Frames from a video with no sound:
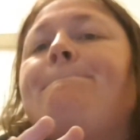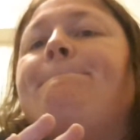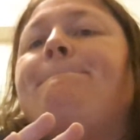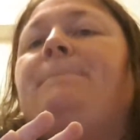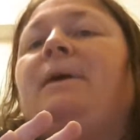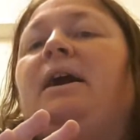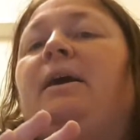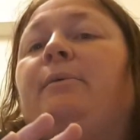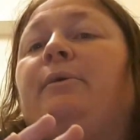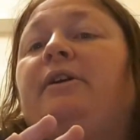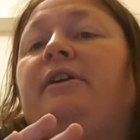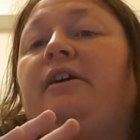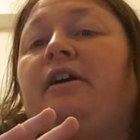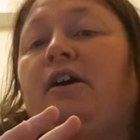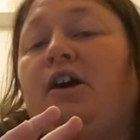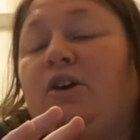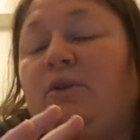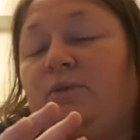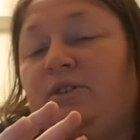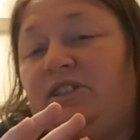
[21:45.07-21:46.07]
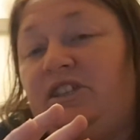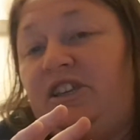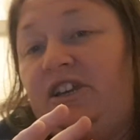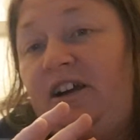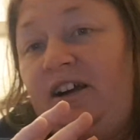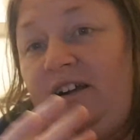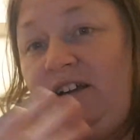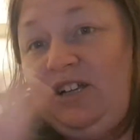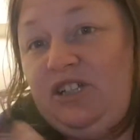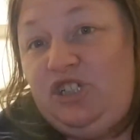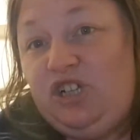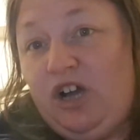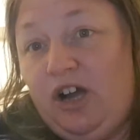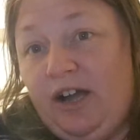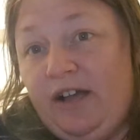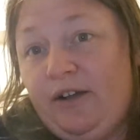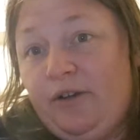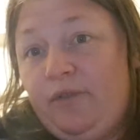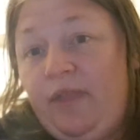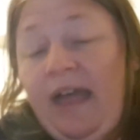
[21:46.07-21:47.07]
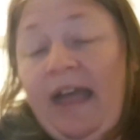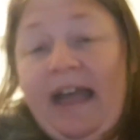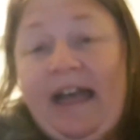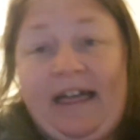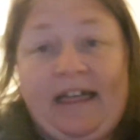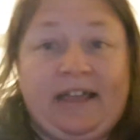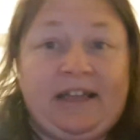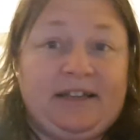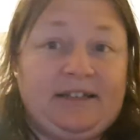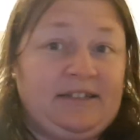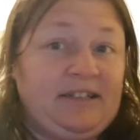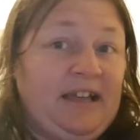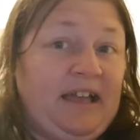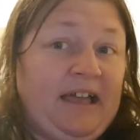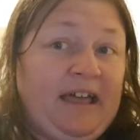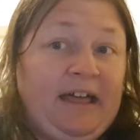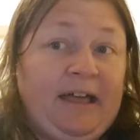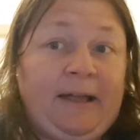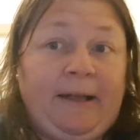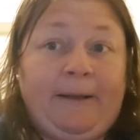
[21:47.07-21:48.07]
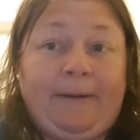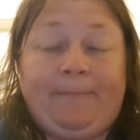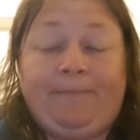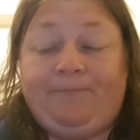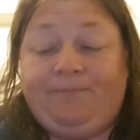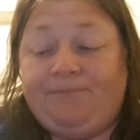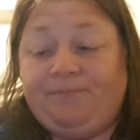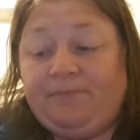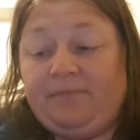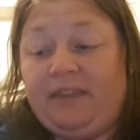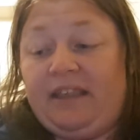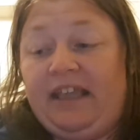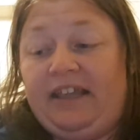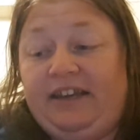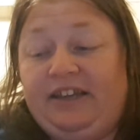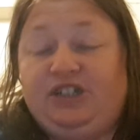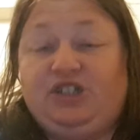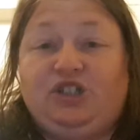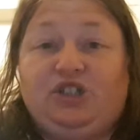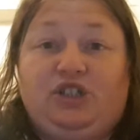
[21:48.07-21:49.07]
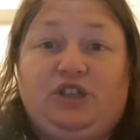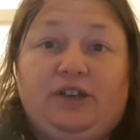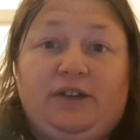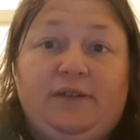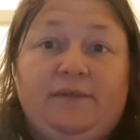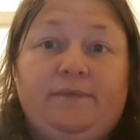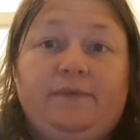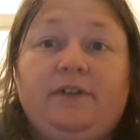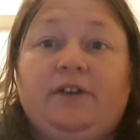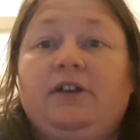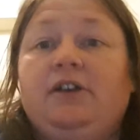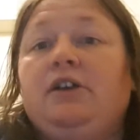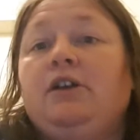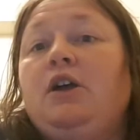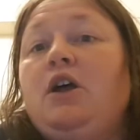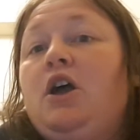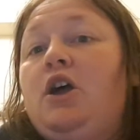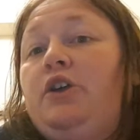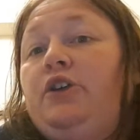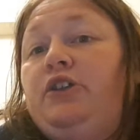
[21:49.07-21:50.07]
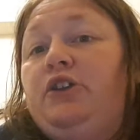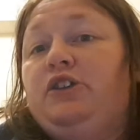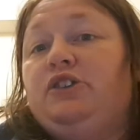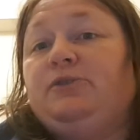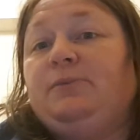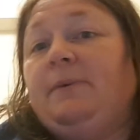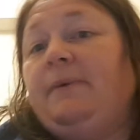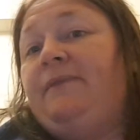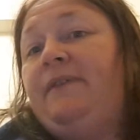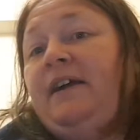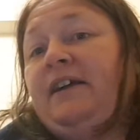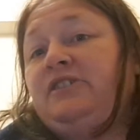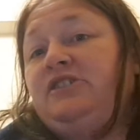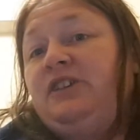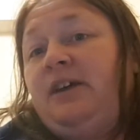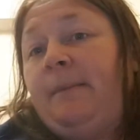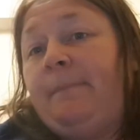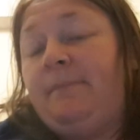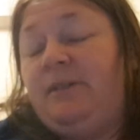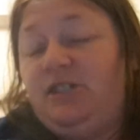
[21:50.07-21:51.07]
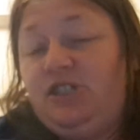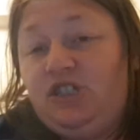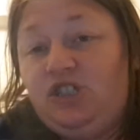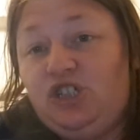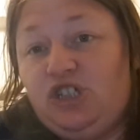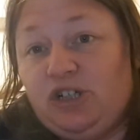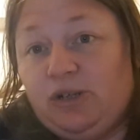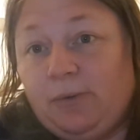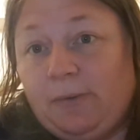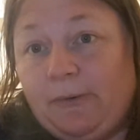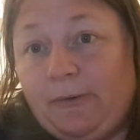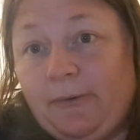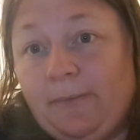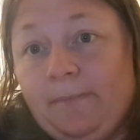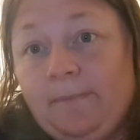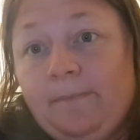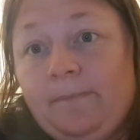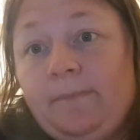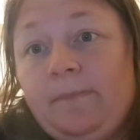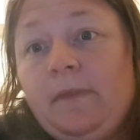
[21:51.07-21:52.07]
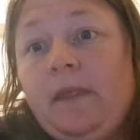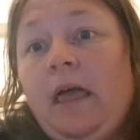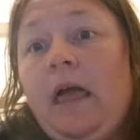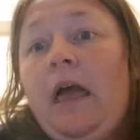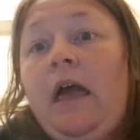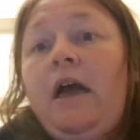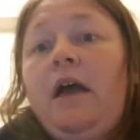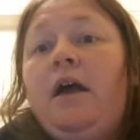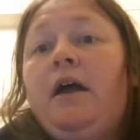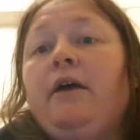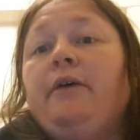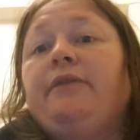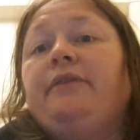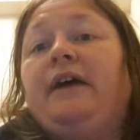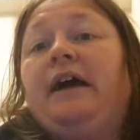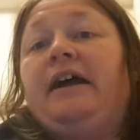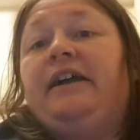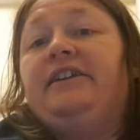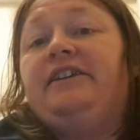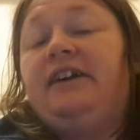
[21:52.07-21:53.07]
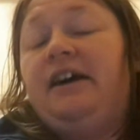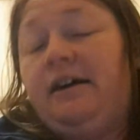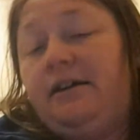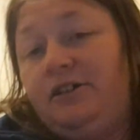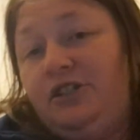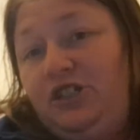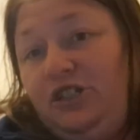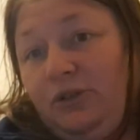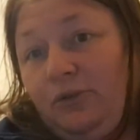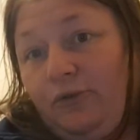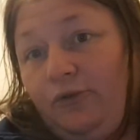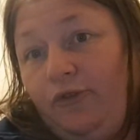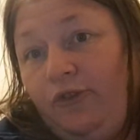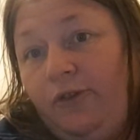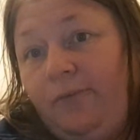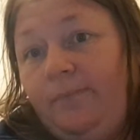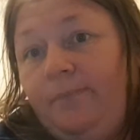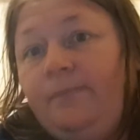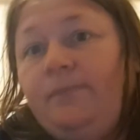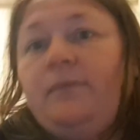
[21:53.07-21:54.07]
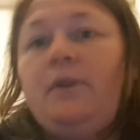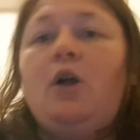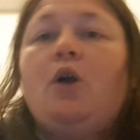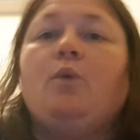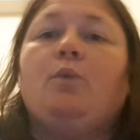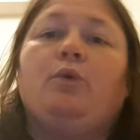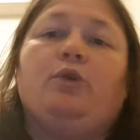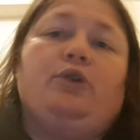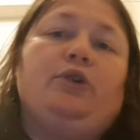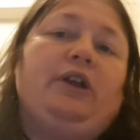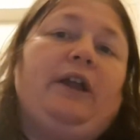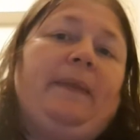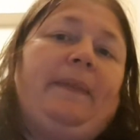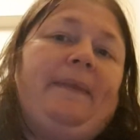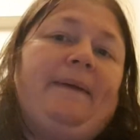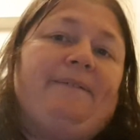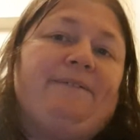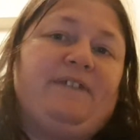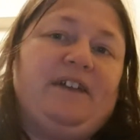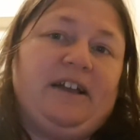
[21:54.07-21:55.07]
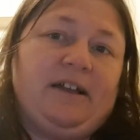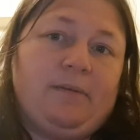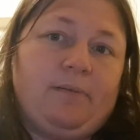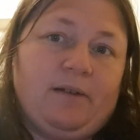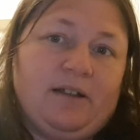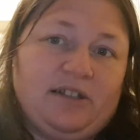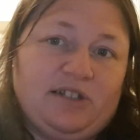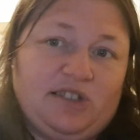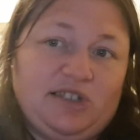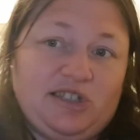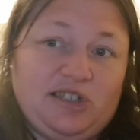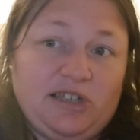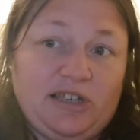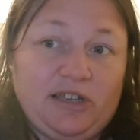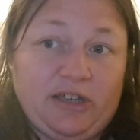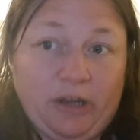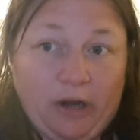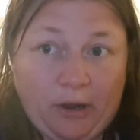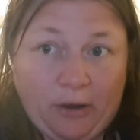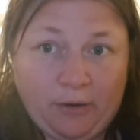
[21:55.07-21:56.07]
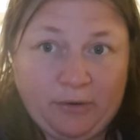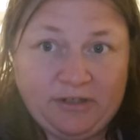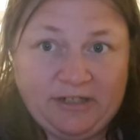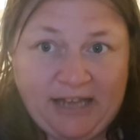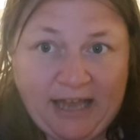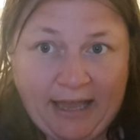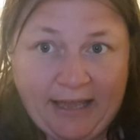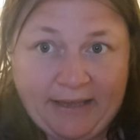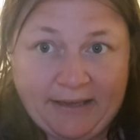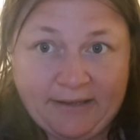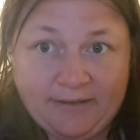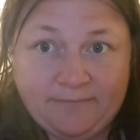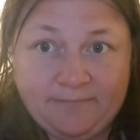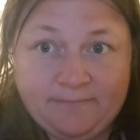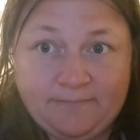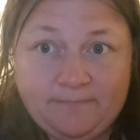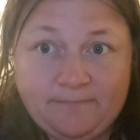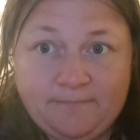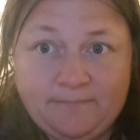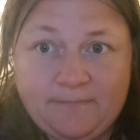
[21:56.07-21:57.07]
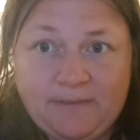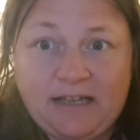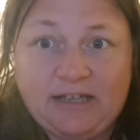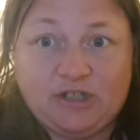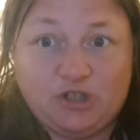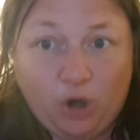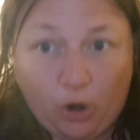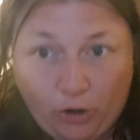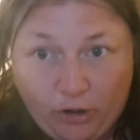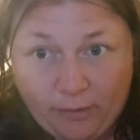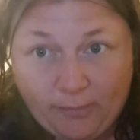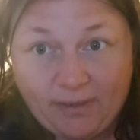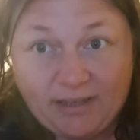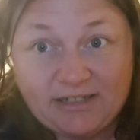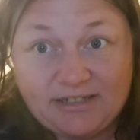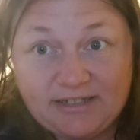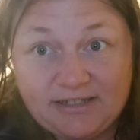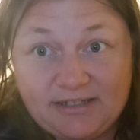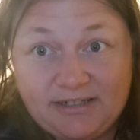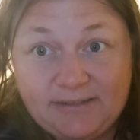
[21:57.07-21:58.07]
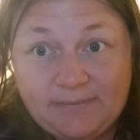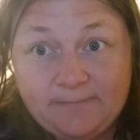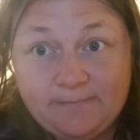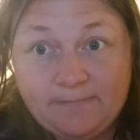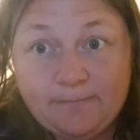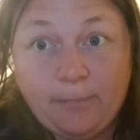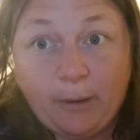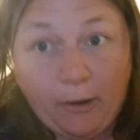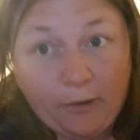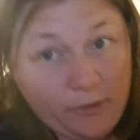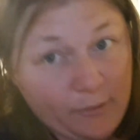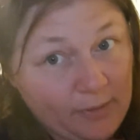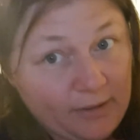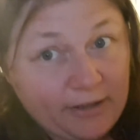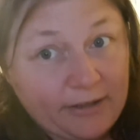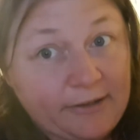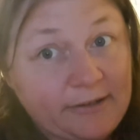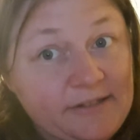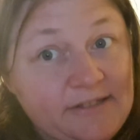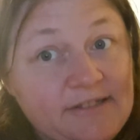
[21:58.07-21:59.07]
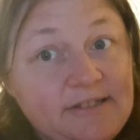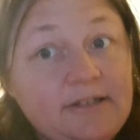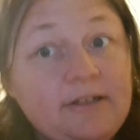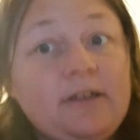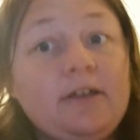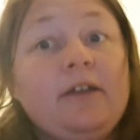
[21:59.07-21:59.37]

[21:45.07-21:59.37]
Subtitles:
But when I was a young child, I had an initiative, to prevent missing children, that young children will get their fingerprints, taken and documented by the police,